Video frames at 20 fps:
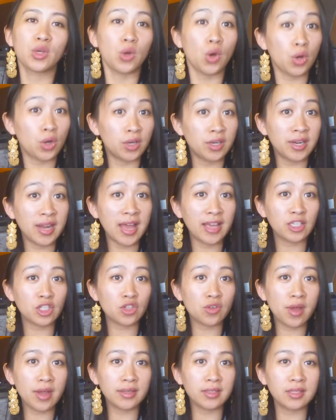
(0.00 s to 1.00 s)
coconut
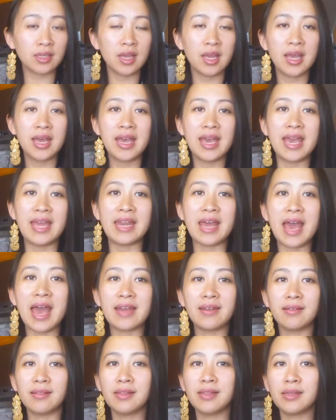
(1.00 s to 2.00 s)
extract and
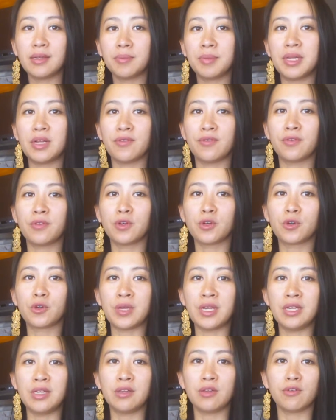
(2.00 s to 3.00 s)
add a little bit of
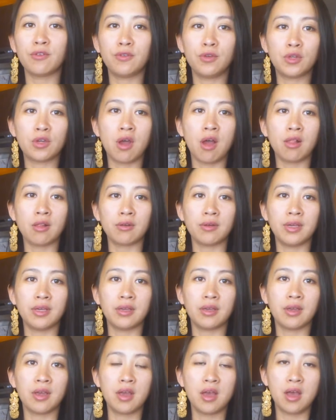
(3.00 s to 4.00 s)
green food
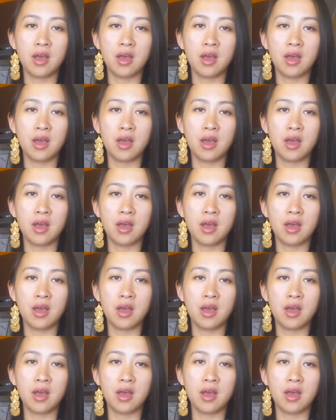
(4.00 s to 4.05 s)
coloring.